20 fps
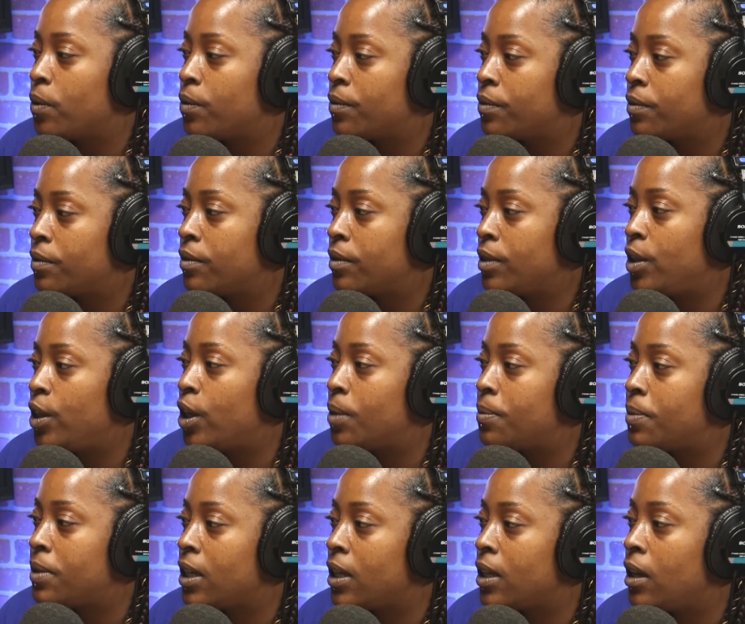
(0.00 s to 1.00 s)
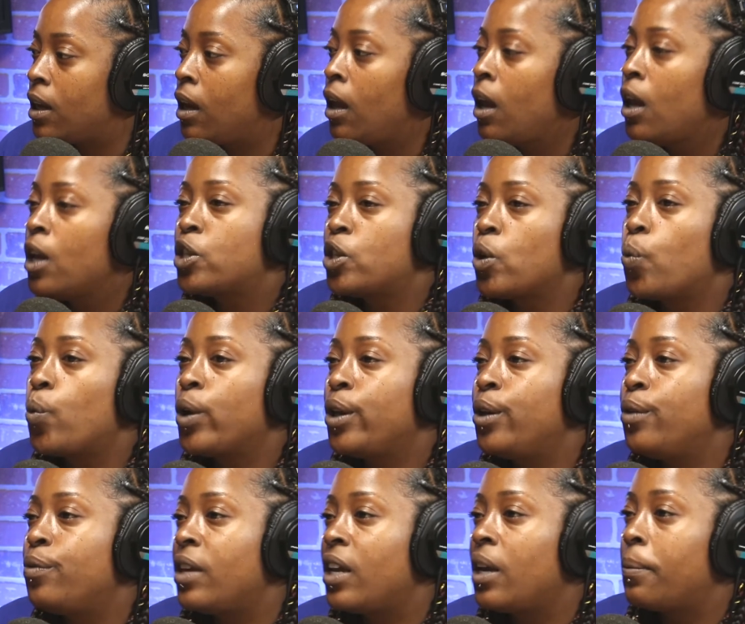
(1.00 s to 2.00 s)
They, yeah. You know what I'm saying? Yeah. So what do
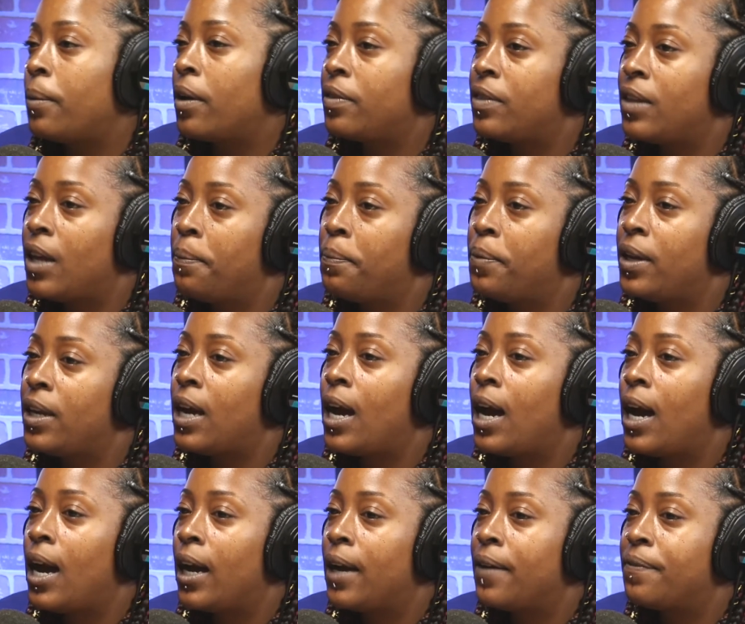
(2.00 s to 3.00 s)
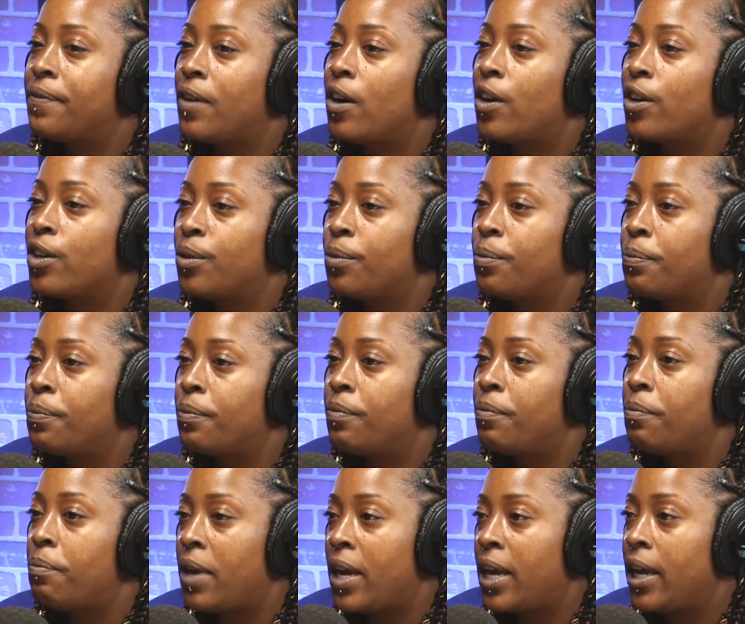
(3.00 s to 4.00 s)
you think about that? Being a high volume
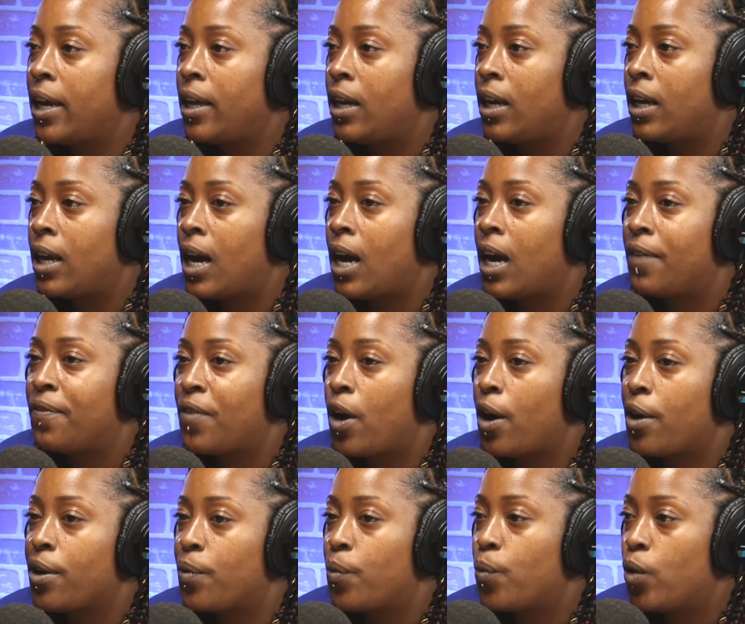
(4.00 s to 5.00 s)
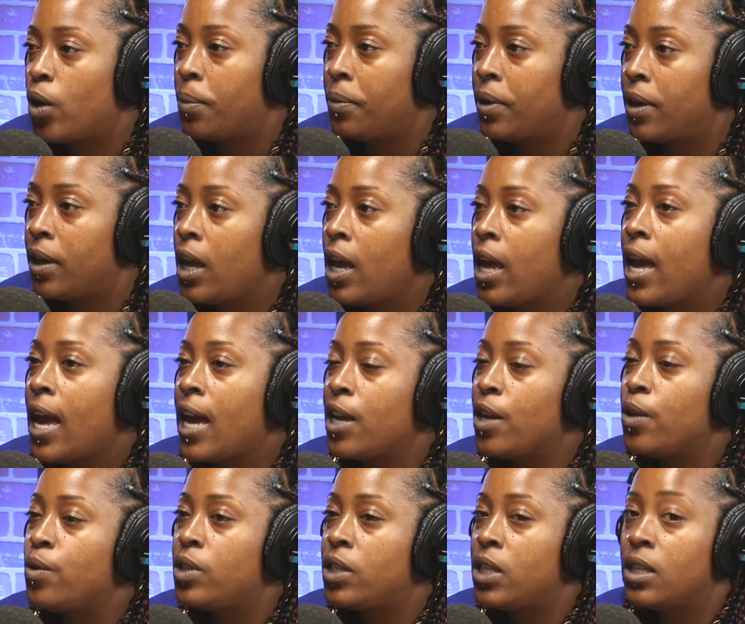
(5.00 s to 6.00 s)
man and a high volume woman, and
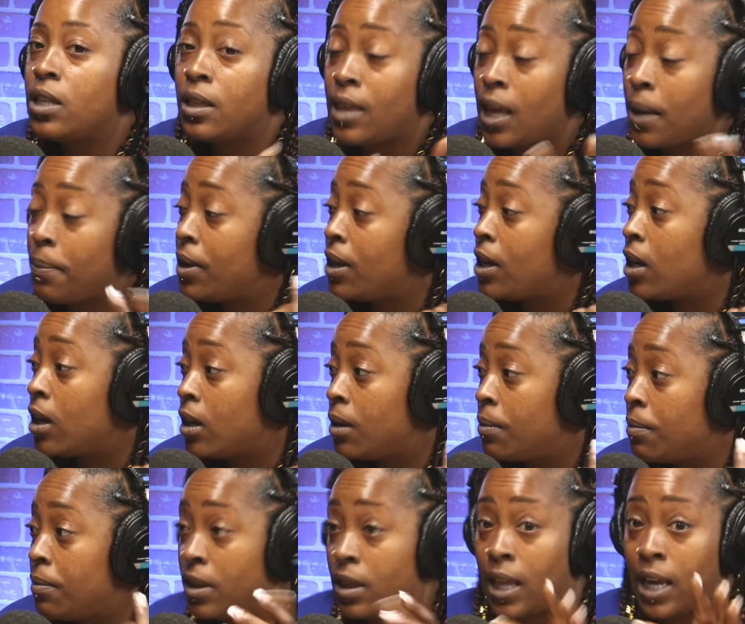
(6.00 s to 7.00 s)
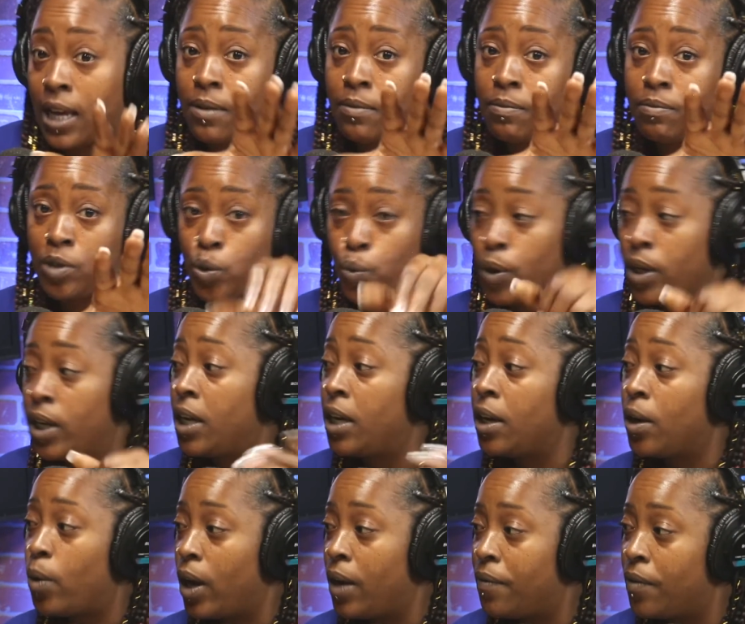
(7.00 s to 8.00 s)
you see that they become like Saweetie
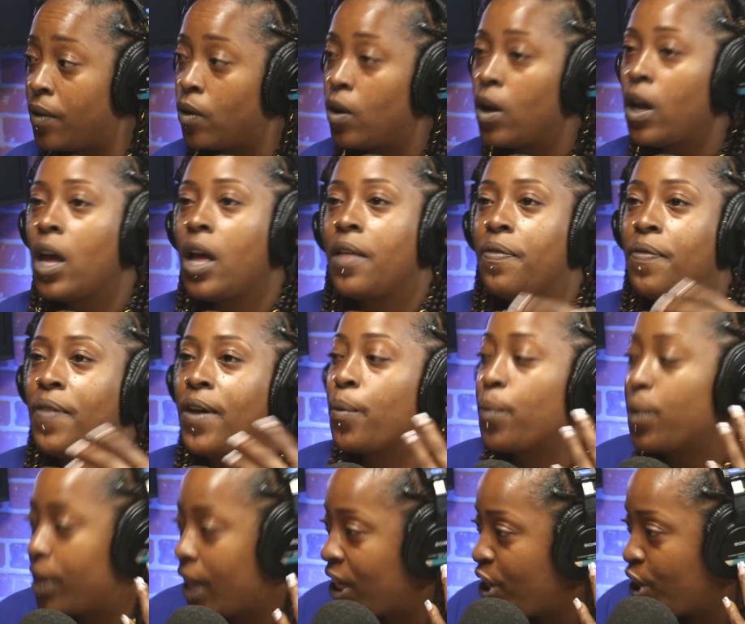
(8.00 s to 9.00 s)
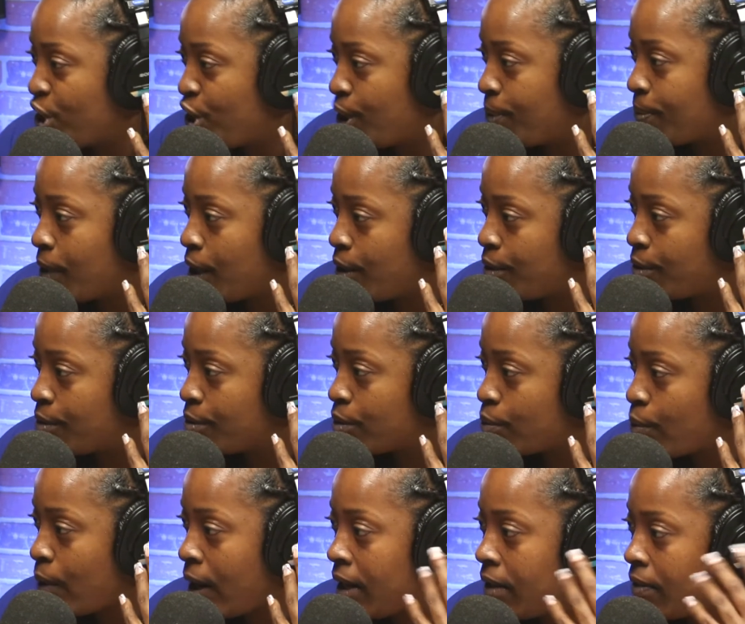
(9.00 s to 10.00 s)
and Quavo. Their relationship goes
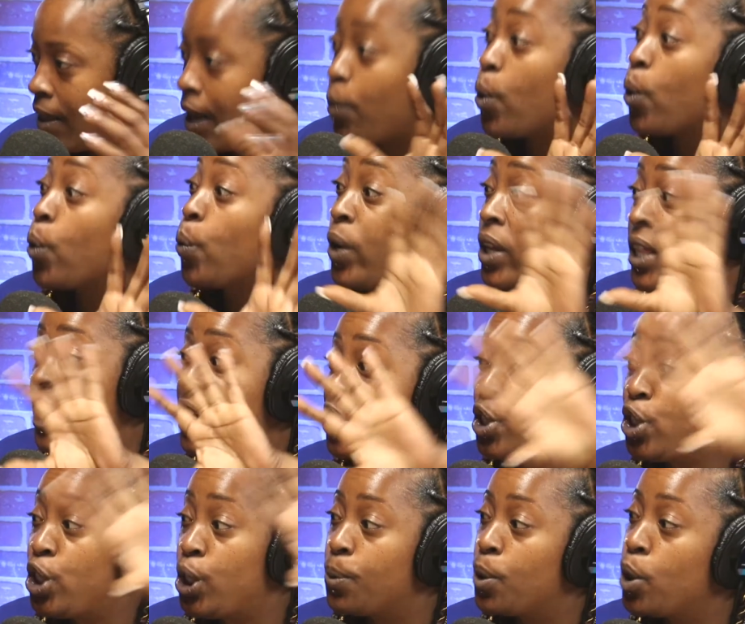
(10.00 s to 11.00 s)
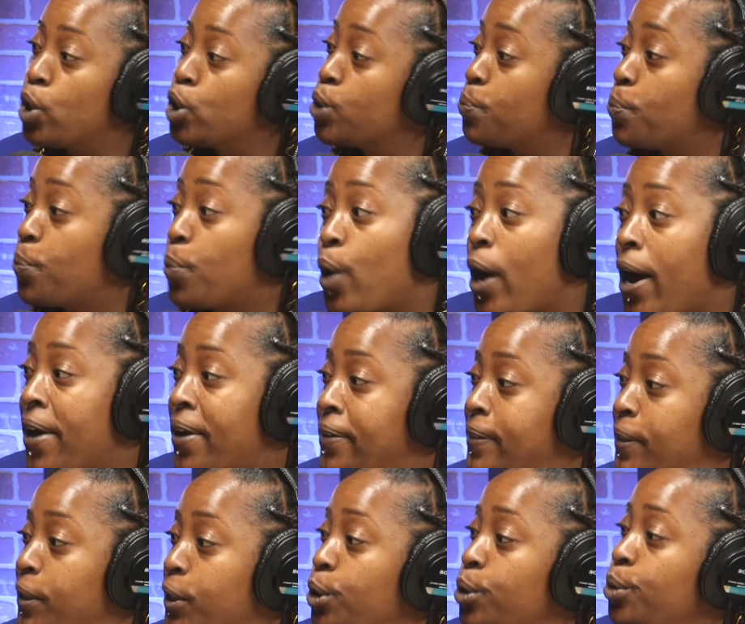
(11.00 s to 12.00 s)
right? They were relationship goals prior
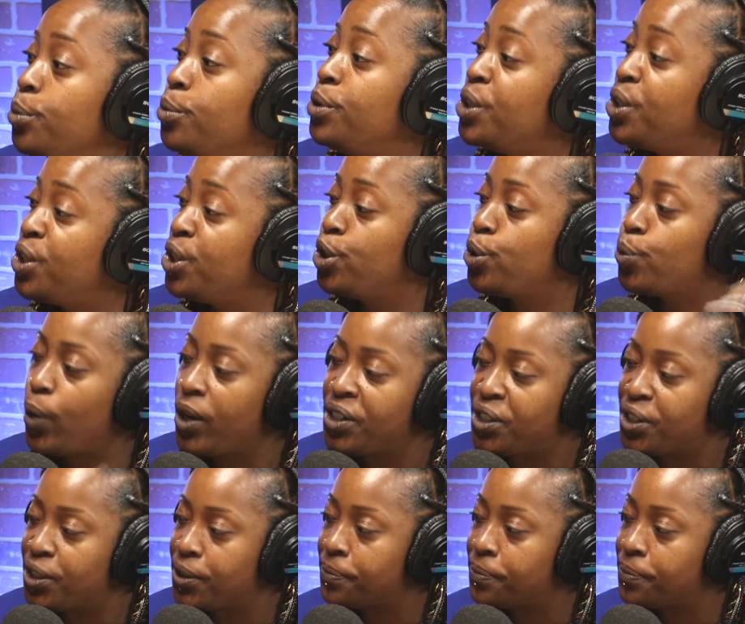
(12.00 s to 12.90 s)
to the situation.